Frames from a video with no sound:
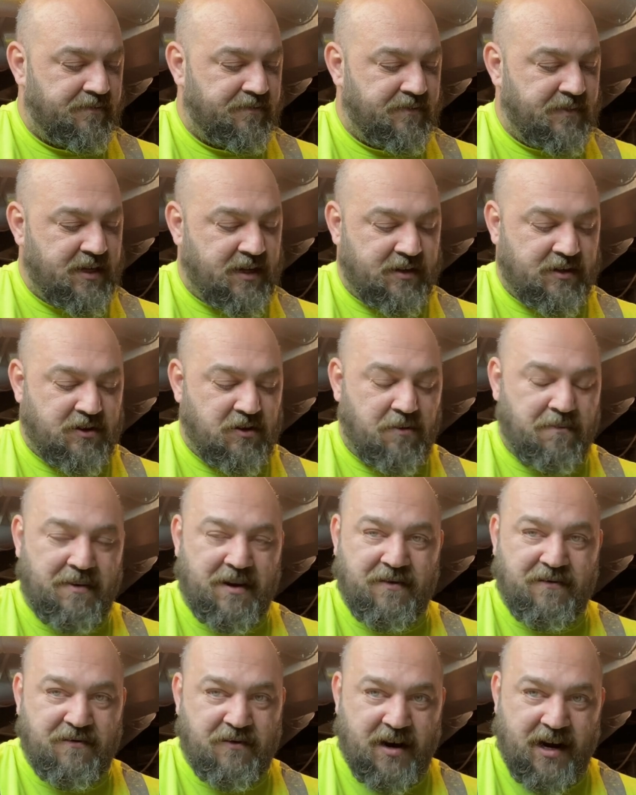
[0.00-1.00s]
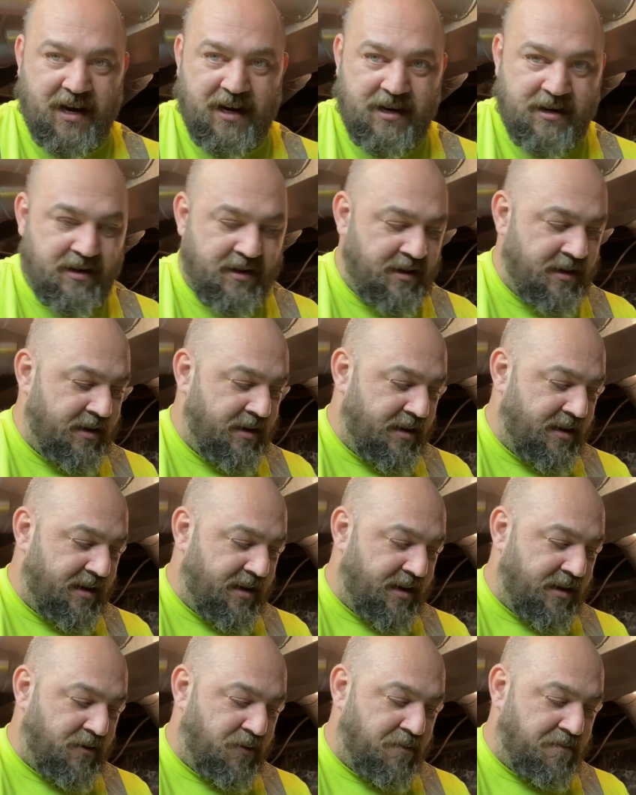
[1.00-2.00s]
Now don't be afraid.
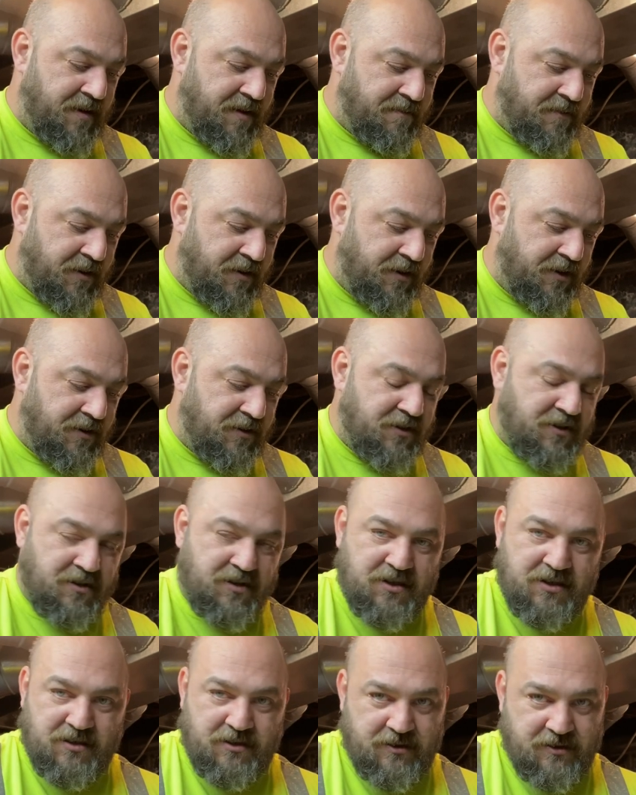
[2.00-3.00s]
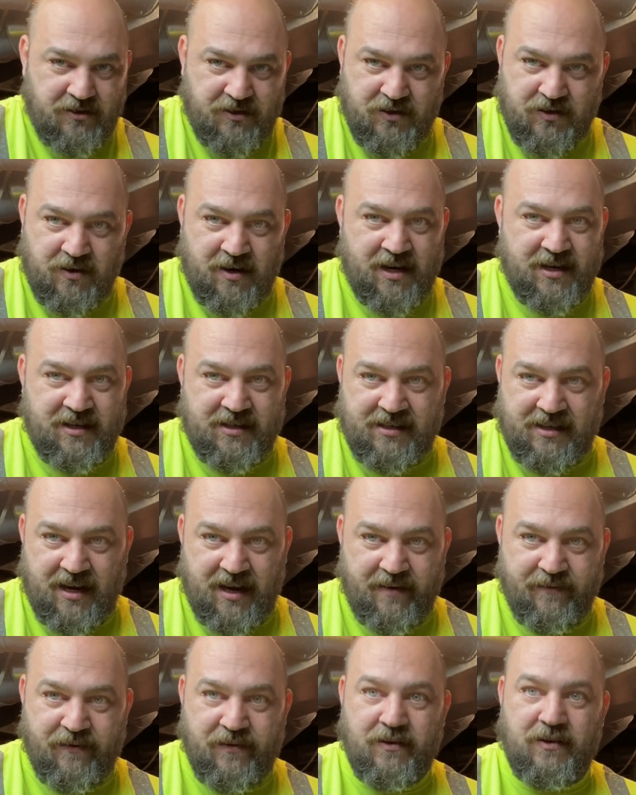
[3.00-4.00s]
Uh, remember, you're just you're just trying to
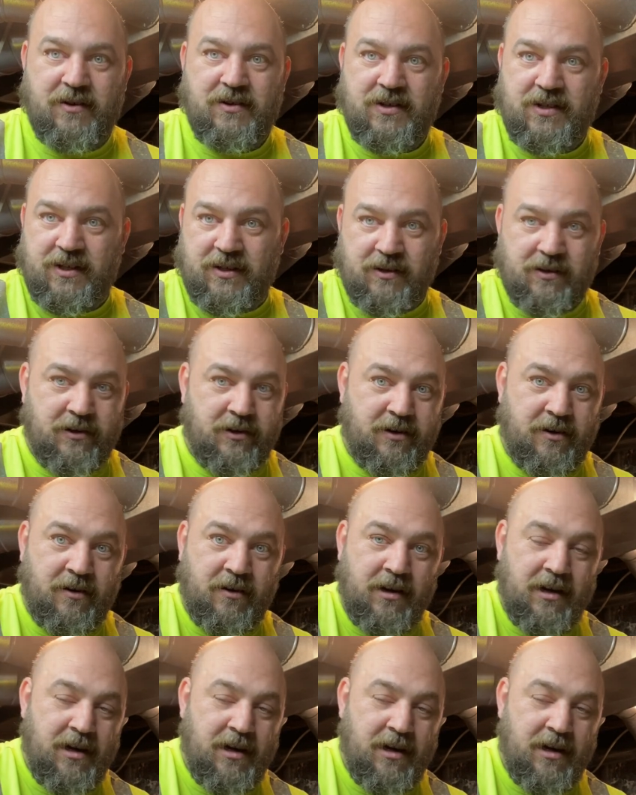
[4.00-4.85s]
save your cylinder